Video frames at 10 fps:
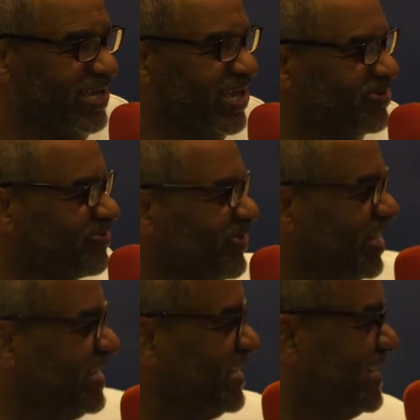It's
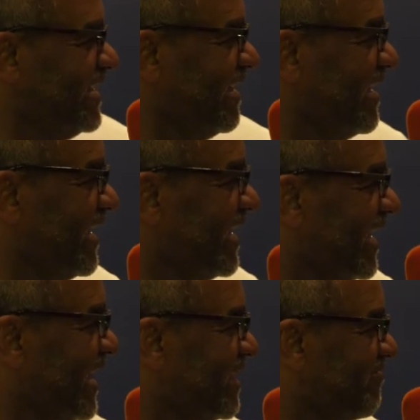written
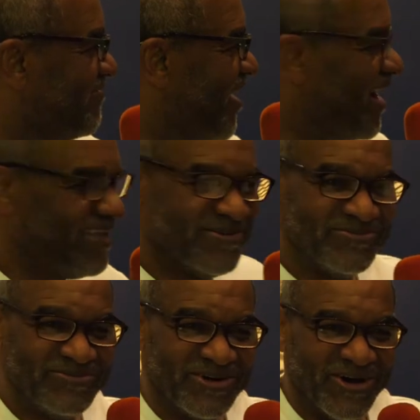in the volume